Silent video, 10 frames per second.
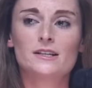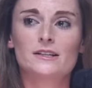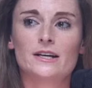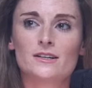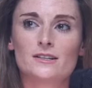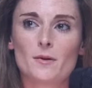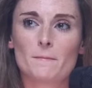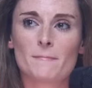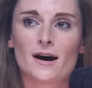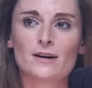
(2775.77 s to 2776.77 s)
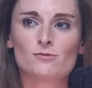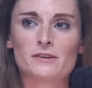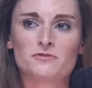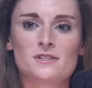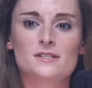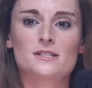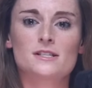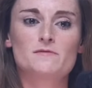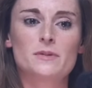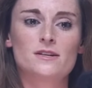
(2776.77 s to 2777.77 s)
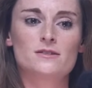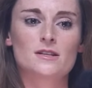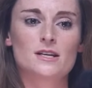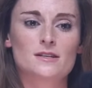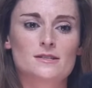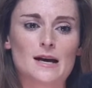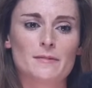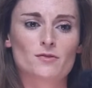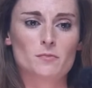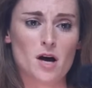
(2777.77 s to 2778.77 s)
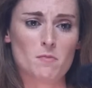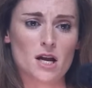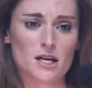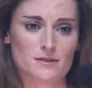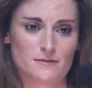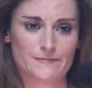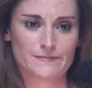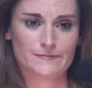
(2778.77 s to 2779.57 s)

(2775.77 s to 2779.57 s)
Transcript: that my references have been to the Islamic Republic,